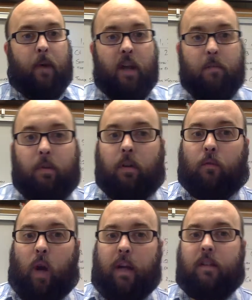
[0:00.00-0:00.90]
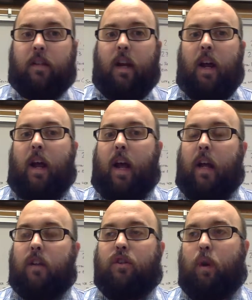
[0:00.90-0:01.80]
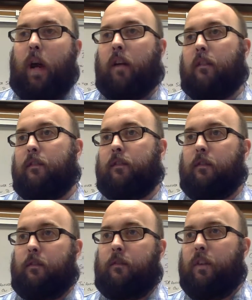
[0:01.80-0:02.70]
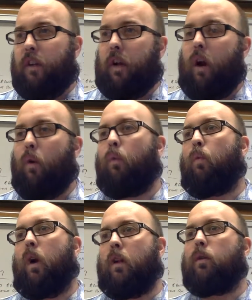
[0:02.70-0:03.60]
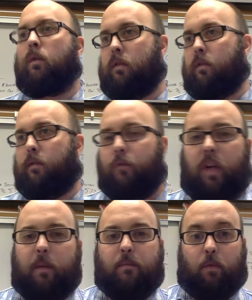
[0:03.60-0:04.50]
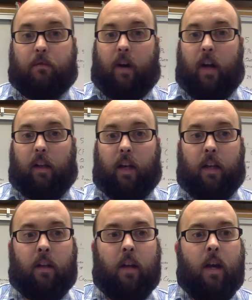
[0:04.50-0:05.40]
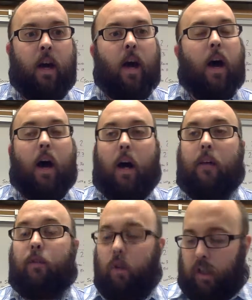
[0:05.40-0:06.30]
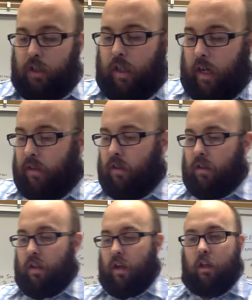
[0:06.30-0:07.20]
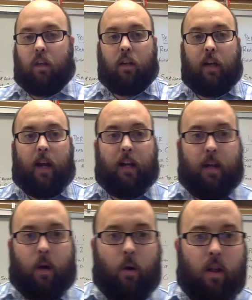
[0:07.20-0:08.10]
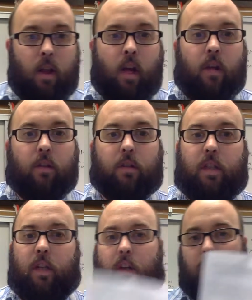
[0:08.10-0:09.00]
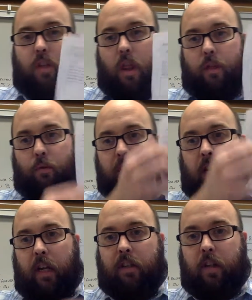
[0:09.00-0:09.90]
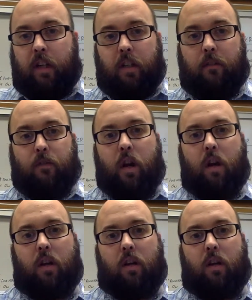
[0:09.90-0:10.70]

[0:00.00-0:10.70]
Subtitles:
the Bill of Rights and trying to figure out where those freedoms were violated. If you look at your case study handout, you'll see there's 3 case studies on the front